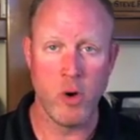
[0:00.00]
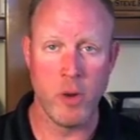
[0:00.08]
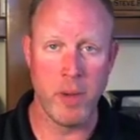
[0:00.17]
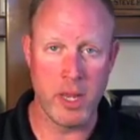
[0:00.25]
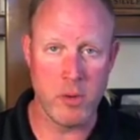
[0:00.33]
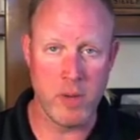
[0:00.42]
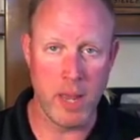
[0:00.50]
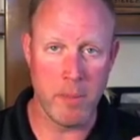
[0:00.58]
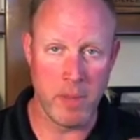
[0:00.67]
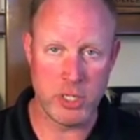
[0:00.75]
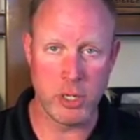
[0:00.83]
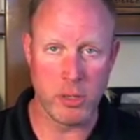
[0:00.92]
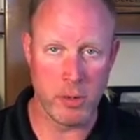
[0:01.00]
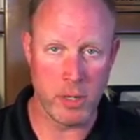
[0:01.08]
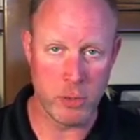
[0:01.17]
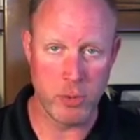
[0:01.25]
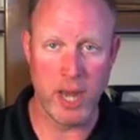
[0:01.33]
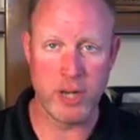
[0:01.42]
whereby you get muscular
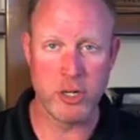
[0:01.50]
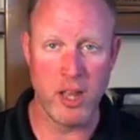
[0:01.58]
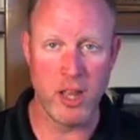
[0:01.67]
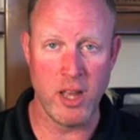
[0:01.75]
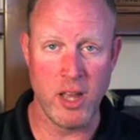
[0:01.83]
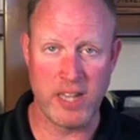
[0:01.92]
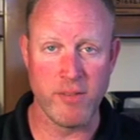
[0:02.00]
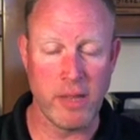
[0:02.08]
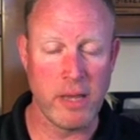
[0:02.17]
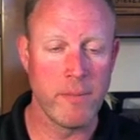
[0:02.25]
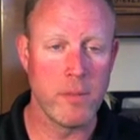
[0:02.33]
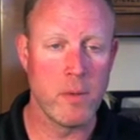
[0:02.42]
contraction effectively.